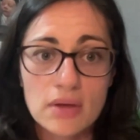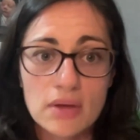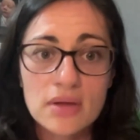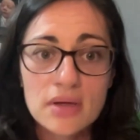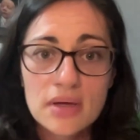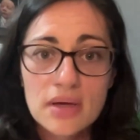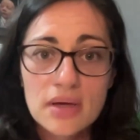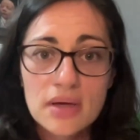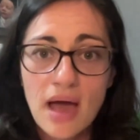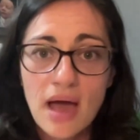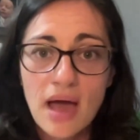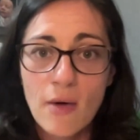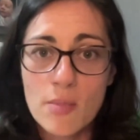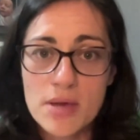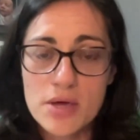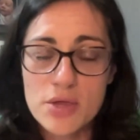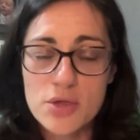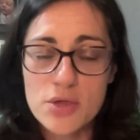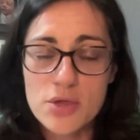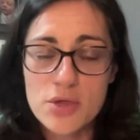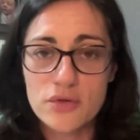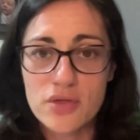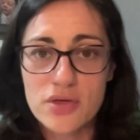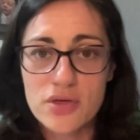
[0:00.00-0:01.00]
So I will
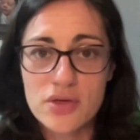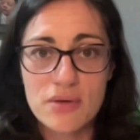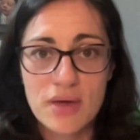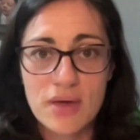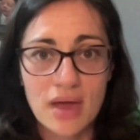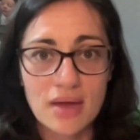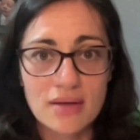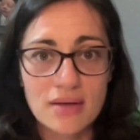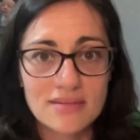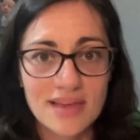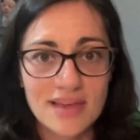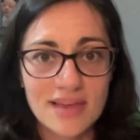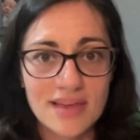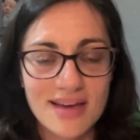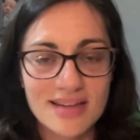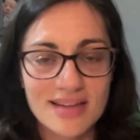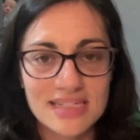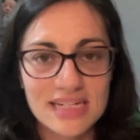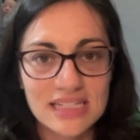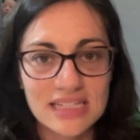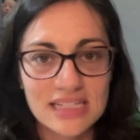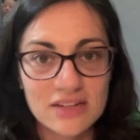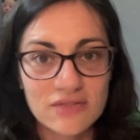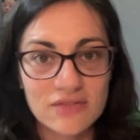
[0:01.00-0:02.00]
make sure that you get
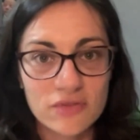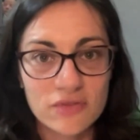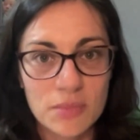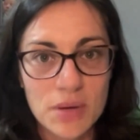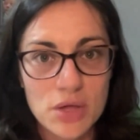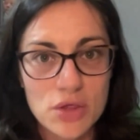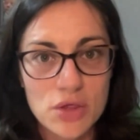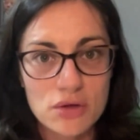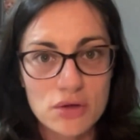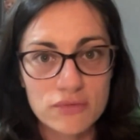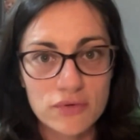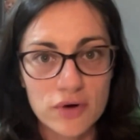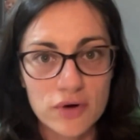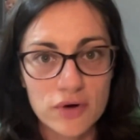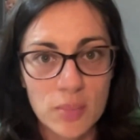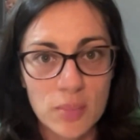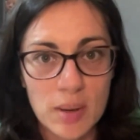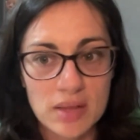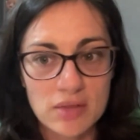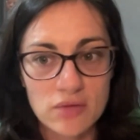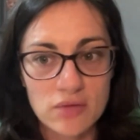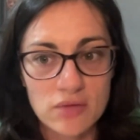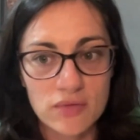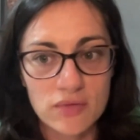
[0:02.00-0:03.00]
the contact information
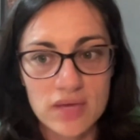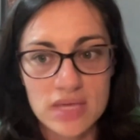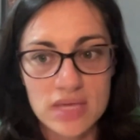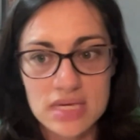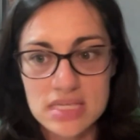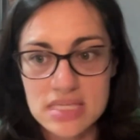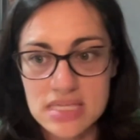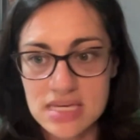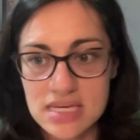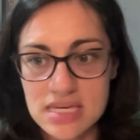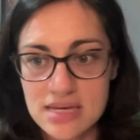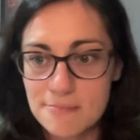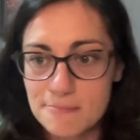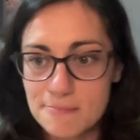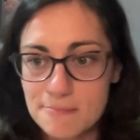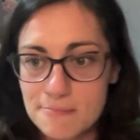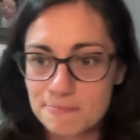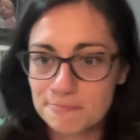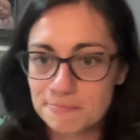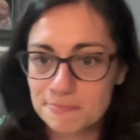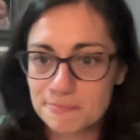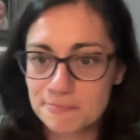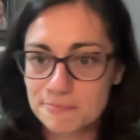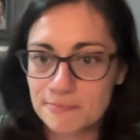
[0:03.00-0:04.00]
for our Pennsylvania team.